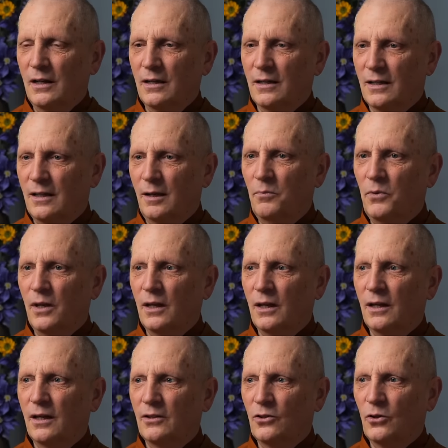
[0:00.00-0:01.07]

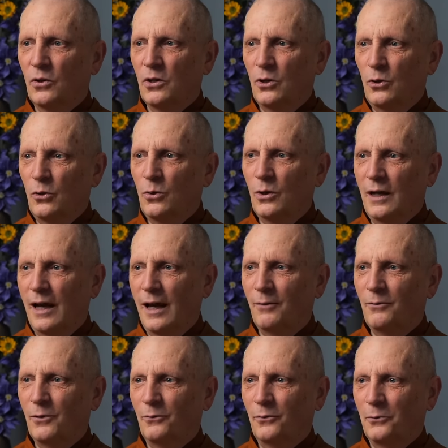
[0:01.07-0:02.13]
something so that you can
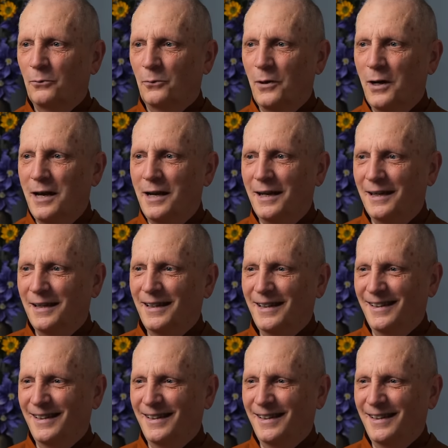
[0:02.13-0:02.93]
have it for free.